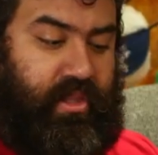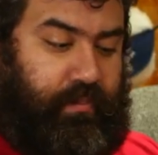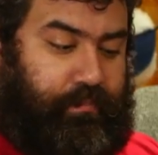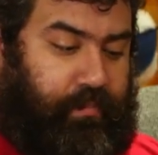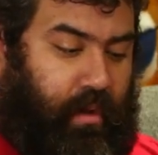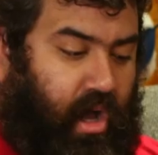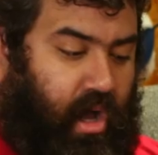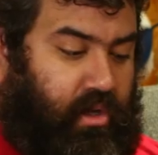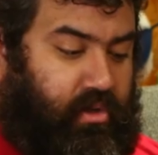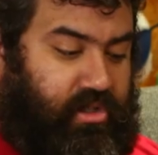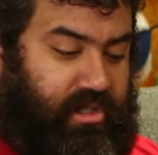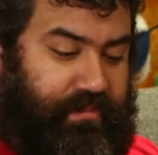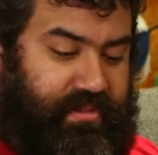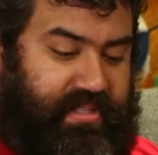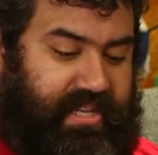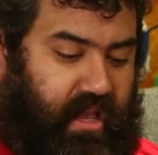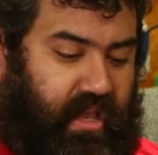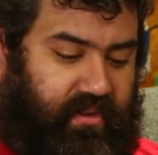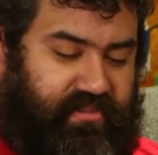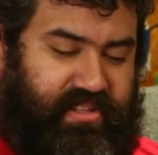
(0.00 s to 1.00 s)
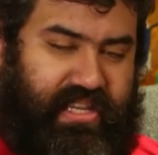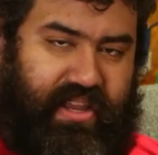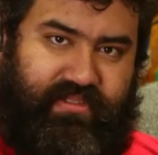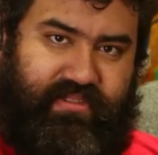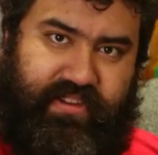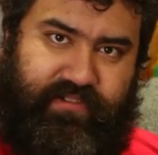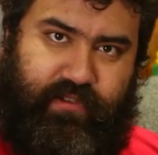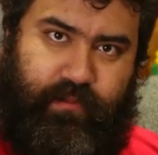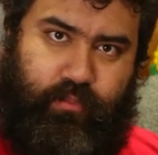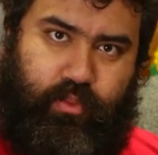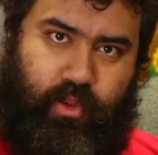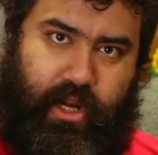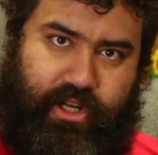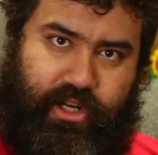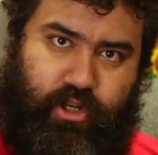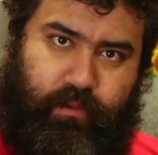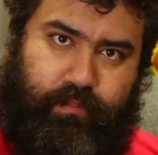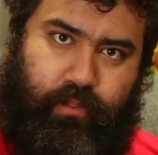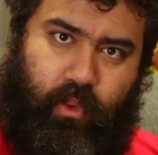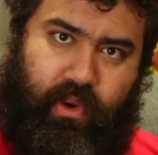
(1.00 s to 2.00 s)
The bongos themselves have different
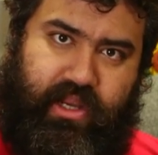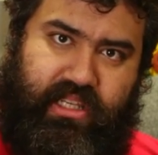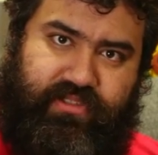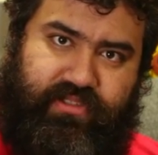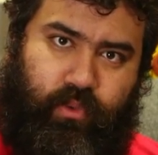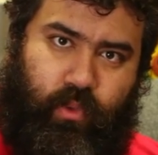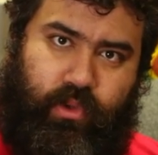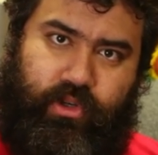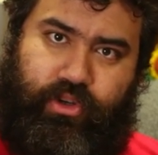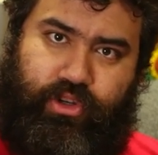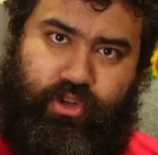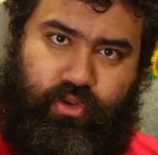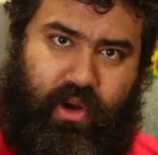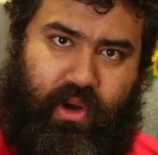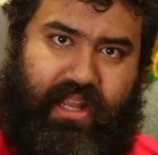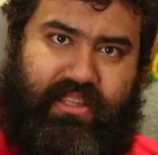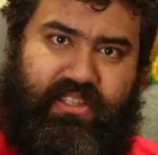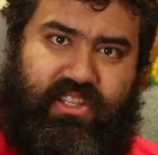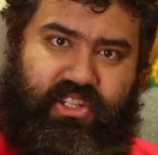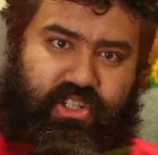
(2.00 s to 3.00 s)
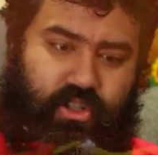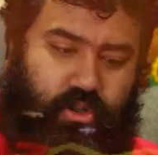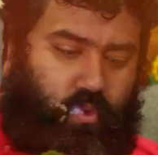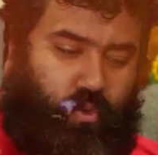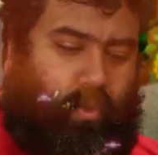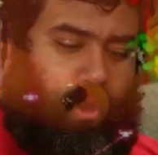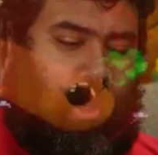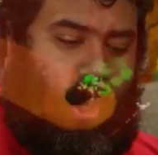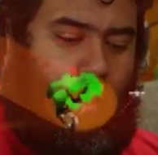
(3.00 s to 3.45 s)
pressure points for what you're trying to do,